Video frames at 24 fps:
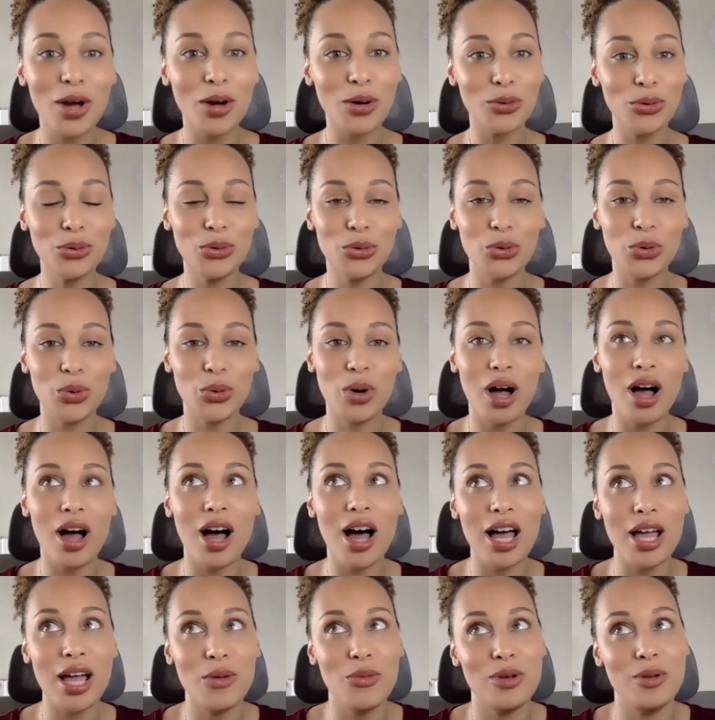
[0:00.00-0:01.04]
Ooh,
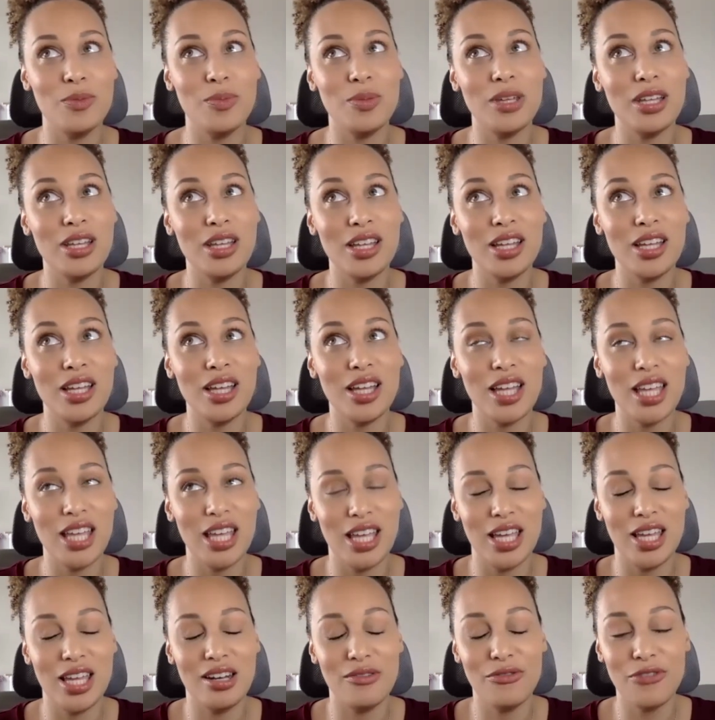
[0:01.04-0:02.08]
I would be
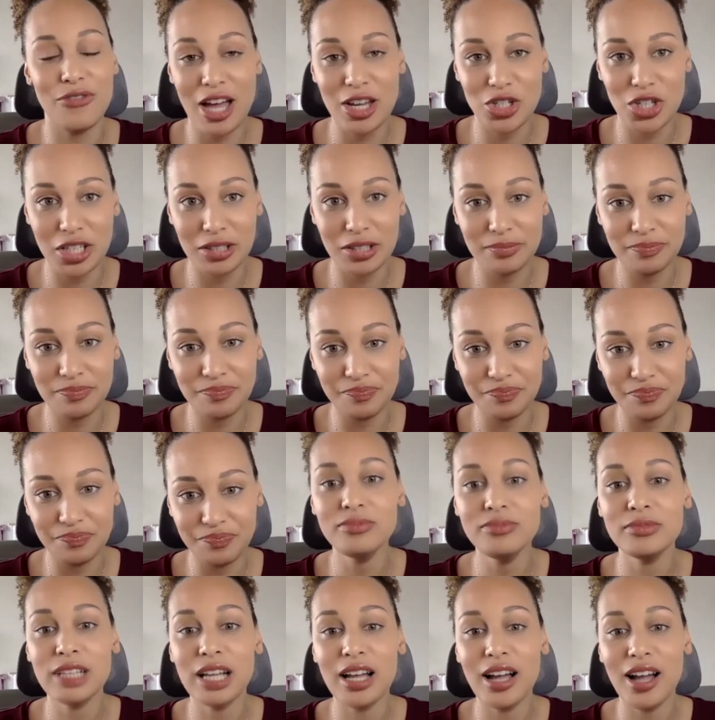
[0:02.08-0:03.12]
in fashion.
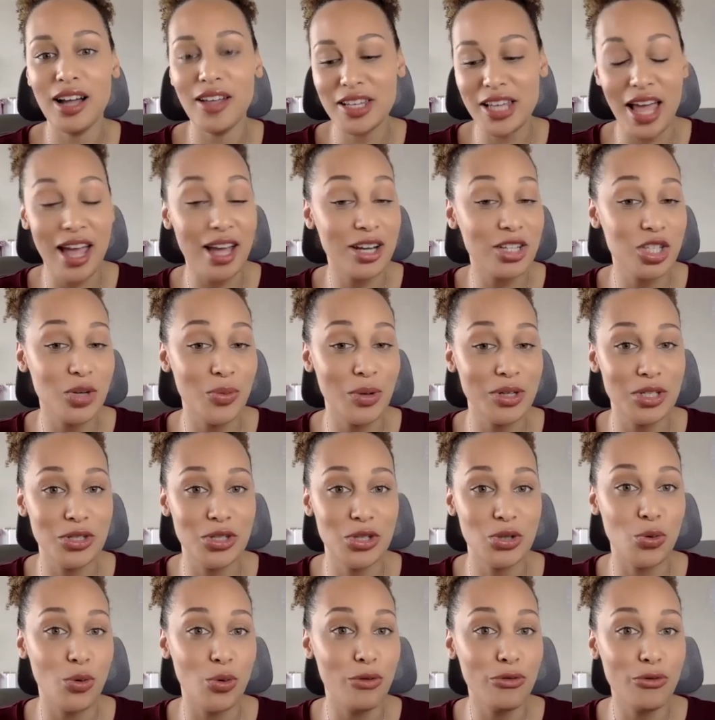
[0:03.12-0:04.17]
I actually went to
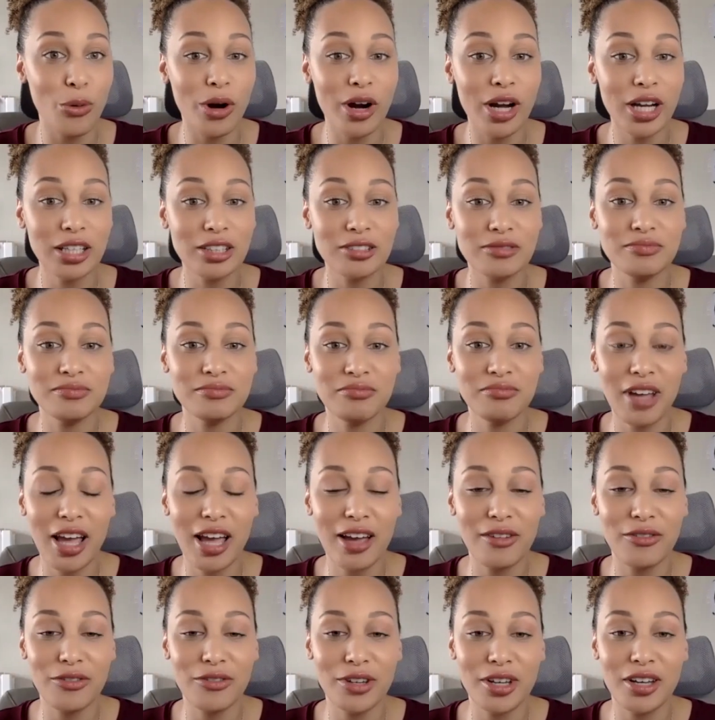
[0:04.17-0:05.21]
school for it. I
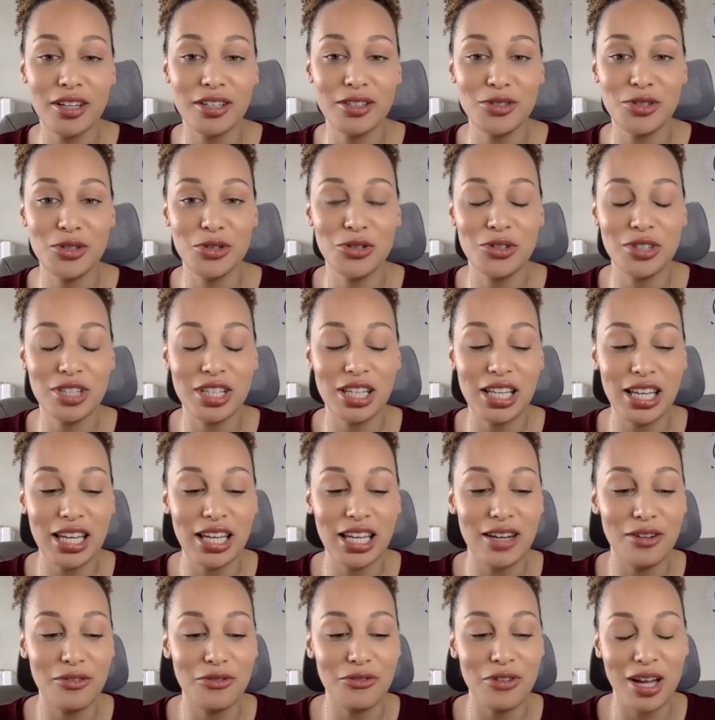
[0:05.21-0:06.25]
have a degree
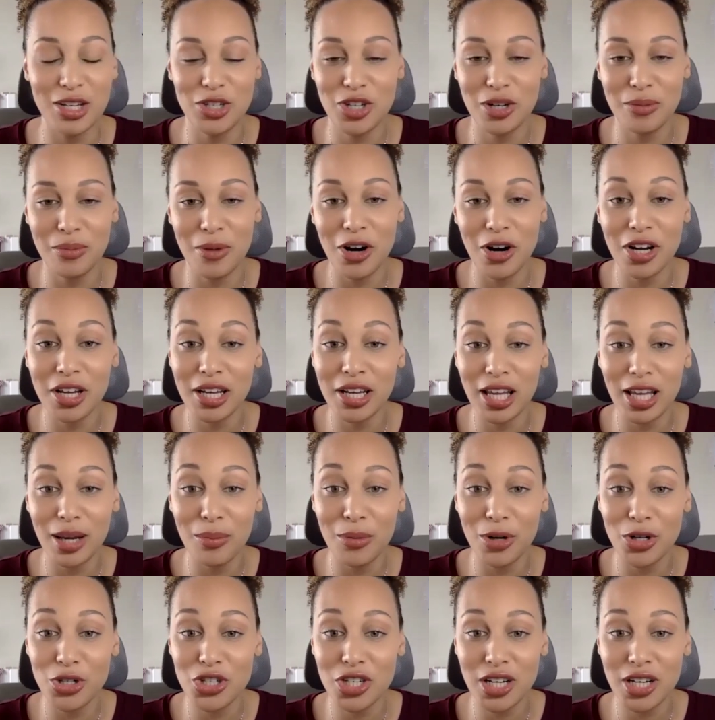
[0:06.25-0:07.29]
in fashion marketing and
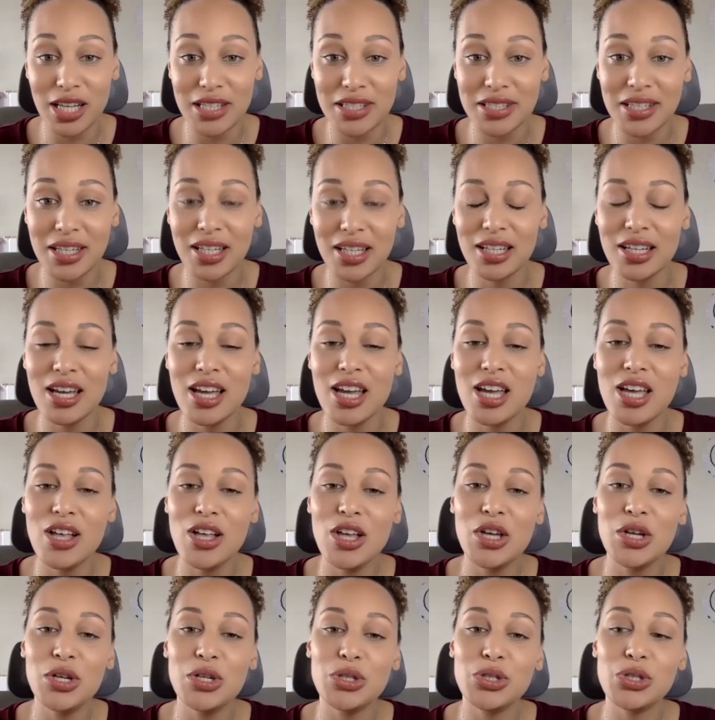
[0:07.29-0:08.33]
merchandising.
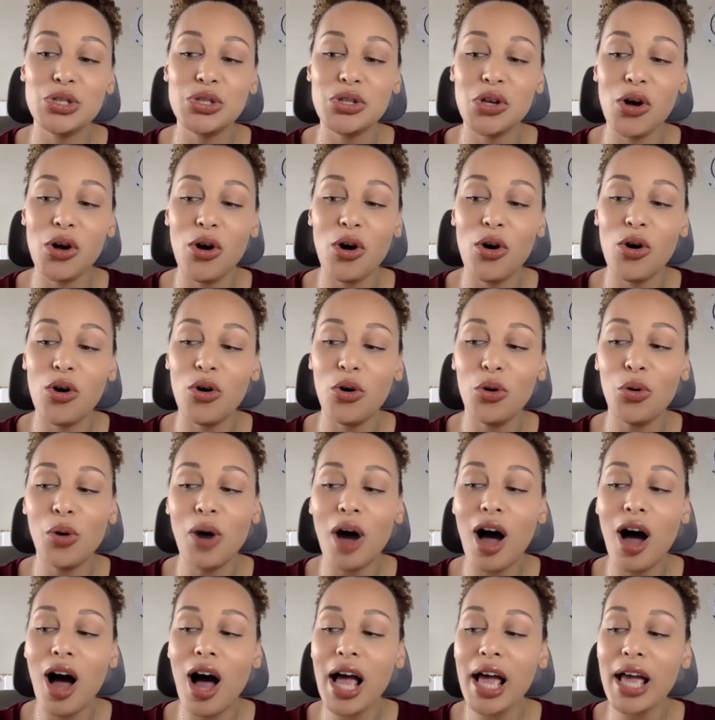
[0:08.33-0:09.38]
So
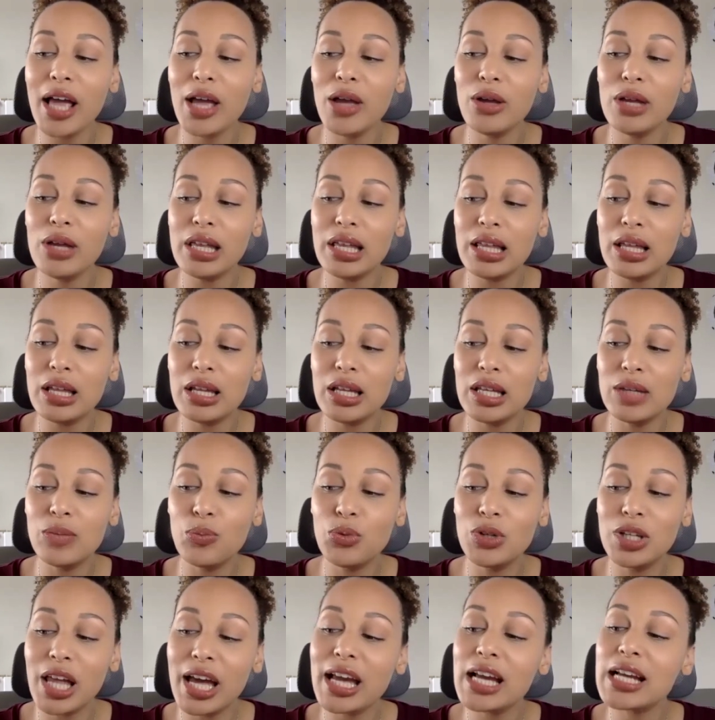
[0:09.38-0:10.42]
I
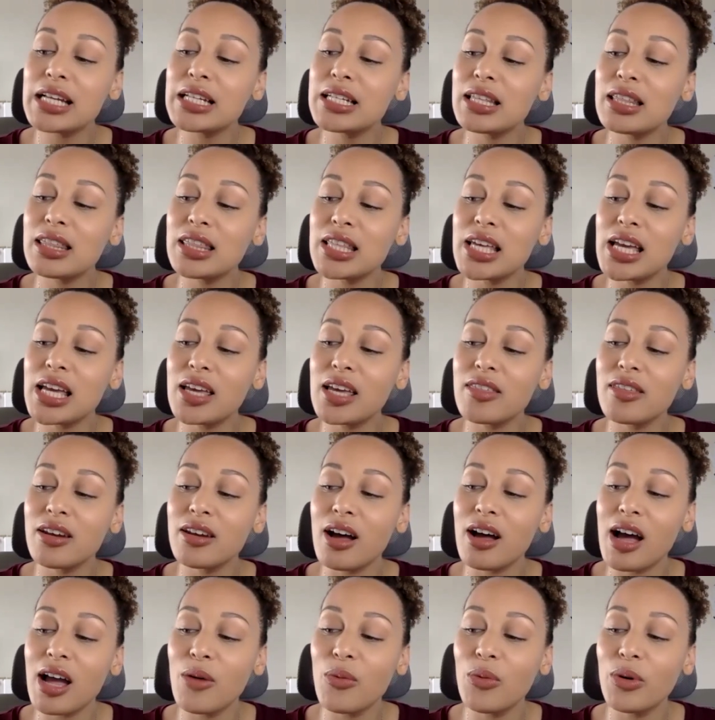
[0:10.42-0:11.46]
like to think that
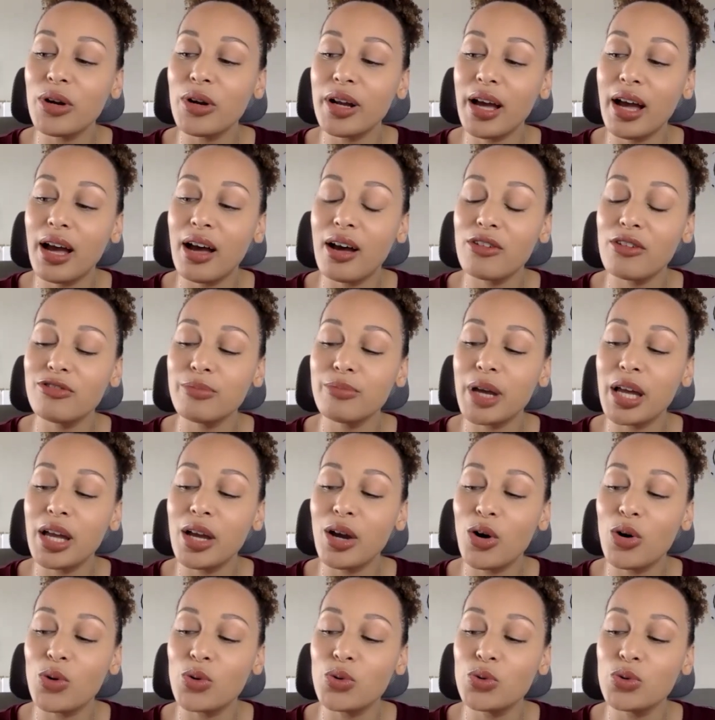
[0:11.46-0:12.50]
I would have my
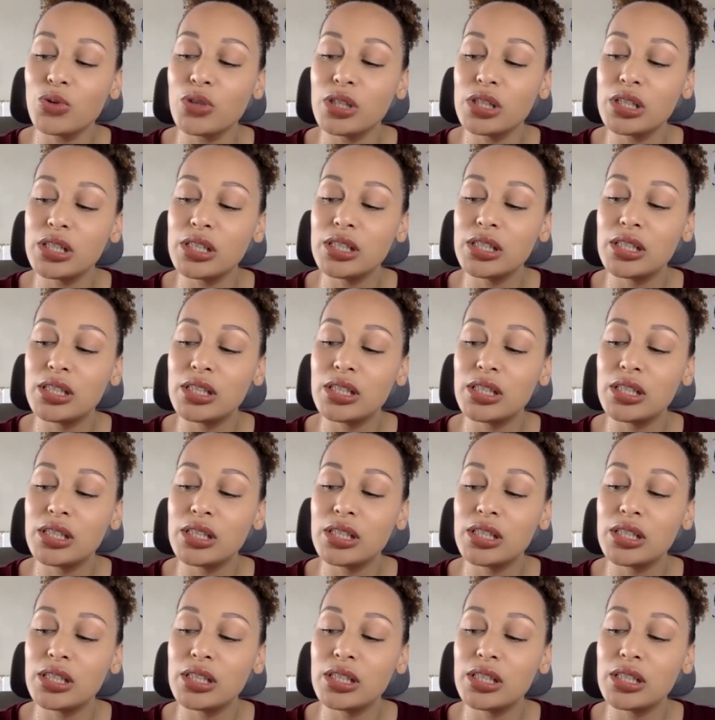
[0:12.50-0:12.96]
own